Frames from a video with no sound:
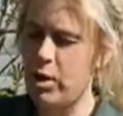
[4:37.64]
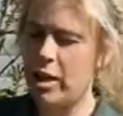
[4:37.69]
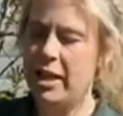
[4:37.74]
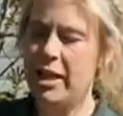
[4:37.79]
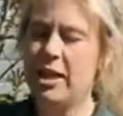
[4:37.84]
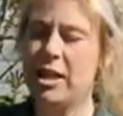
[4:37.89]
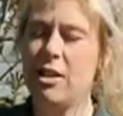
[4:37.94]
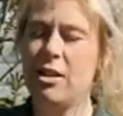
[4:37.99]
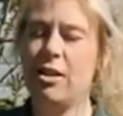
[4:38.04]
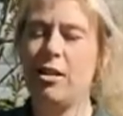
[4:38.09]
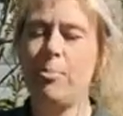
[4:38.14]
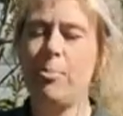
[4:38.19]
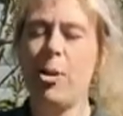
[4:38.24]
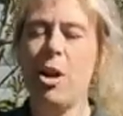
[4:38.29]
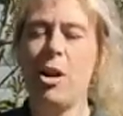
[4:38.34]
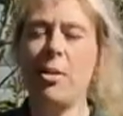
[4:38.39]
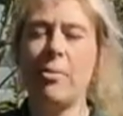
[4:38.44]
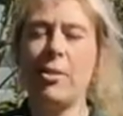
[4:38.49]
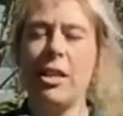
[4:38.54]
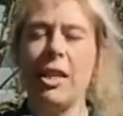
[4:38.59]
a little
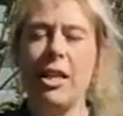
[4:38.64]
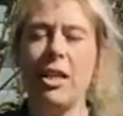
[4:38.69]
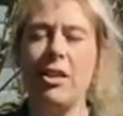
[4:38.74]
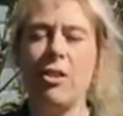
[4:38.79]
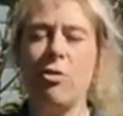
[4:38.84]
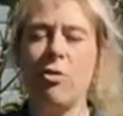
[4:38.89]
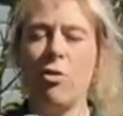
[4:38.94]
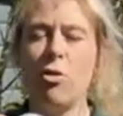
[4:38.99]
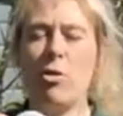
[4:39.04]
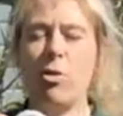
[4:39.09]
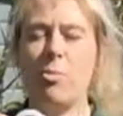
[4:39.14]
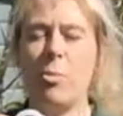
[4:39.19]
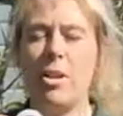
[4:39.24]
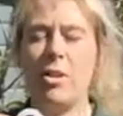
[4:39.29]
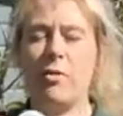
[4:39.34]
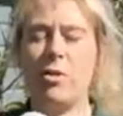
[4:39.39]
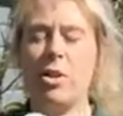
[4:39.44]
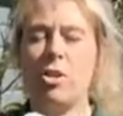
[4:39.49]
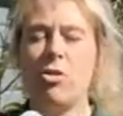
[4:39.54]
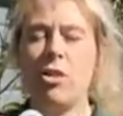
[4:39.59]
pipe cleaner or a bit of
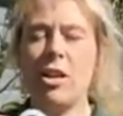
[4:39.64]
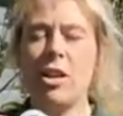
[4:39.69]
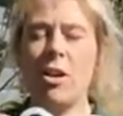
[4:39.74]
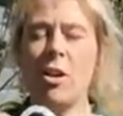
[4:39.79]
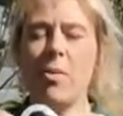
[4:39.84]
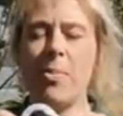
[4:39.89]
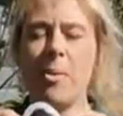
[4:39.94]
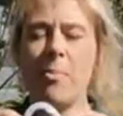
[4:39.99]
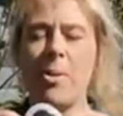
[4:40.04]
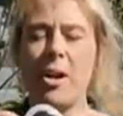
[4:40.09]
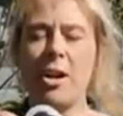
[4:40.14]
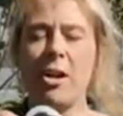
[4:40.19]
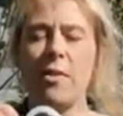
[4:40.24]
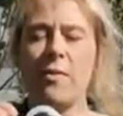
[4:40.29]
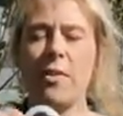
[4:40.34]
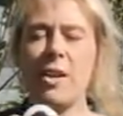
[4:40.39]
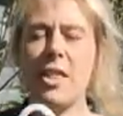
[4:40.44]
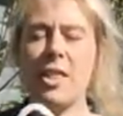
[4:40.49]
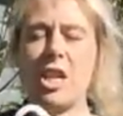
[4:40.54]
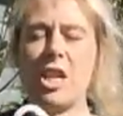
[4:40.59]
string on the back of
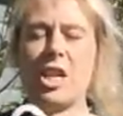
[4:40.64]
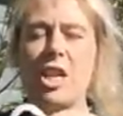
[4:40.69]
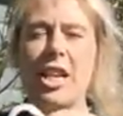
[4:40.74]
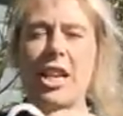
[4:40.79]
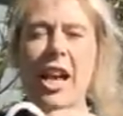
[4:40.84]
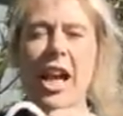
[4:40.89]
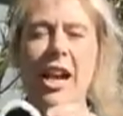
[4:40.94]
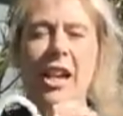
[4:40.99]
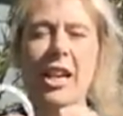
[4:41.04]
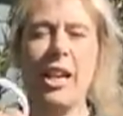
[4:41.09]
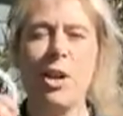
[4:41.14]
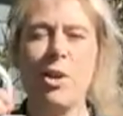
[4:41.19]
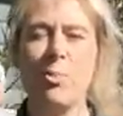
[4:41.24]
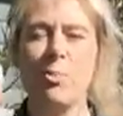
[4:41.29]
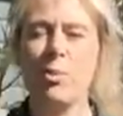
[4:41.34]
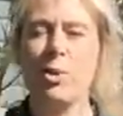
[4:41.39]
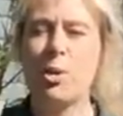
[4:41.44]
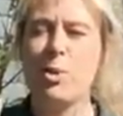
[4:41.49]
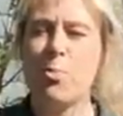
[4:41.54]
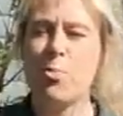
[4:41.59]
it, and then you can hang it up
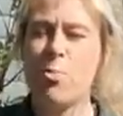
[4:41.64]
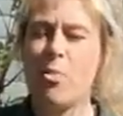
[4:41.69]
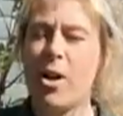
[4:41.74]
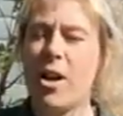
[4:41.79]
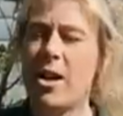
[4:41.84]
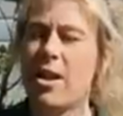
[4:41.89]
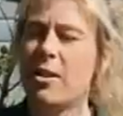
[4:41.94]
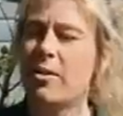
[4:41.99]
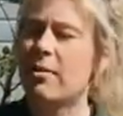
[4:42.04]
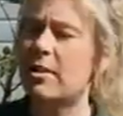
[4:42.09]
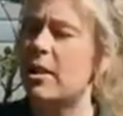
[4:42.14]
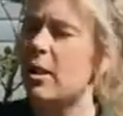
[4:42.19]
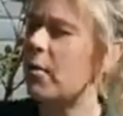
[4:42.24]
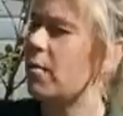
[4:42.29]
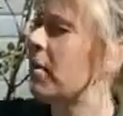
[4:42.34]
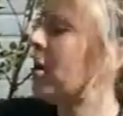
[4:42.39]
somewhere. So